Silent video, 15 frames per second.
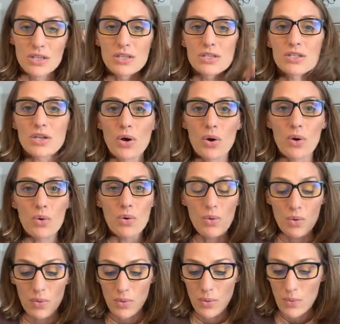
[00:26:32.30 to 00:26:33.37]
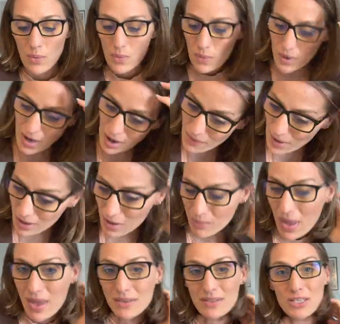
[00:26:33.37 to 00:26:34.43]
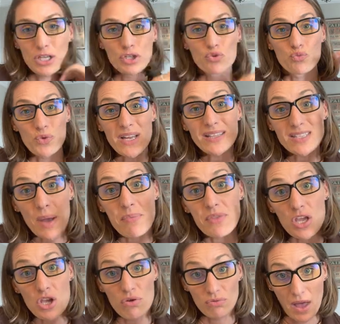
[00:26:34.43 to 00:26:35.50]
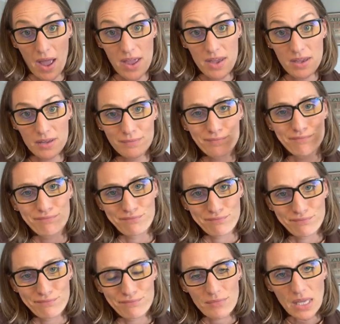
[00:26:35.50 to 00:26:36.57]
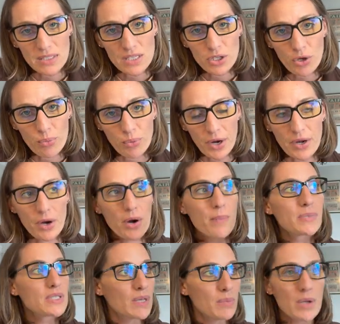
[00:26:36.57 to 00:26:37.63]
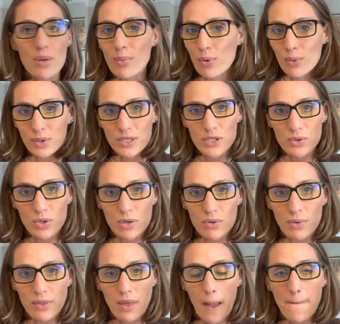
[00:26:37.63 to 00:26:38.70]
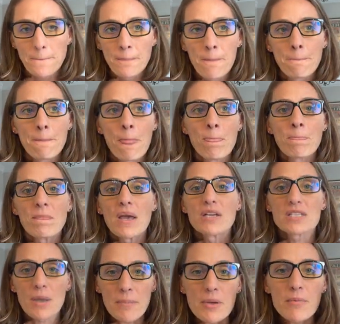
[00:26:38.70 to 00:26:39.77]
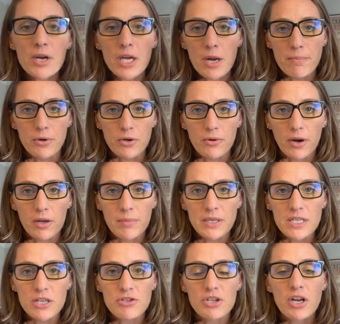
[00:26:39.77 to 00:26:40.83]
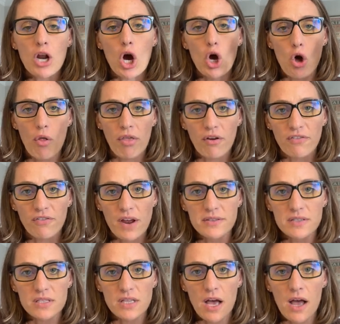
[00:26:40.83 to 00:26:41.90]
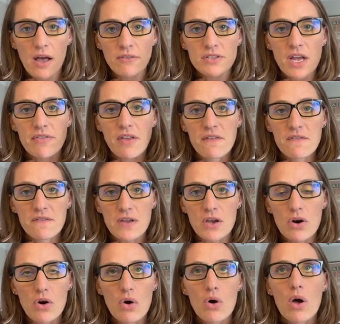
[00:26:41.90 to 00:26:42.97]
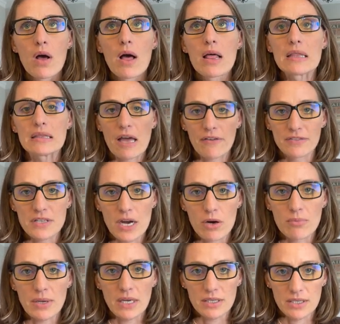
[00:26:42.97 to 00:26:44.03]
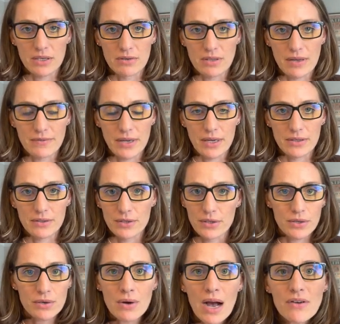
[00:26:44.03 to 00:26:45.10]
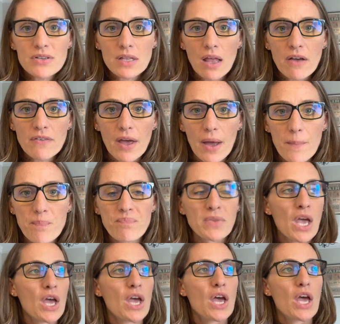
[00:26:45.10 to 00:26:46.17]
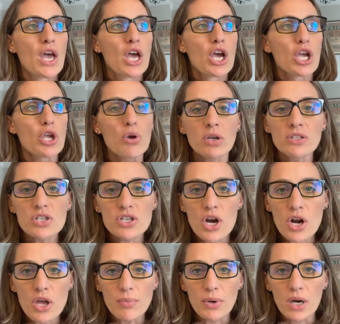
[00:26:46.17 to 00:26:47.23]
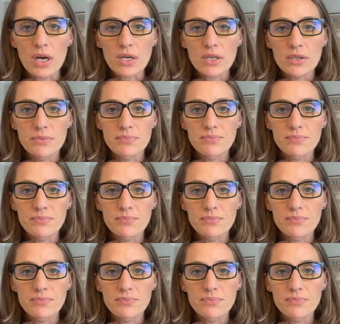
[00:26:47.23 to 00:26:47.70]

So what I recommend is read something you like. That's a no brainer. Some people really struggle with that. Some people get a book recommendation all their friends loved and they feel left out because they don't love it. You don't have to love it. You can start a book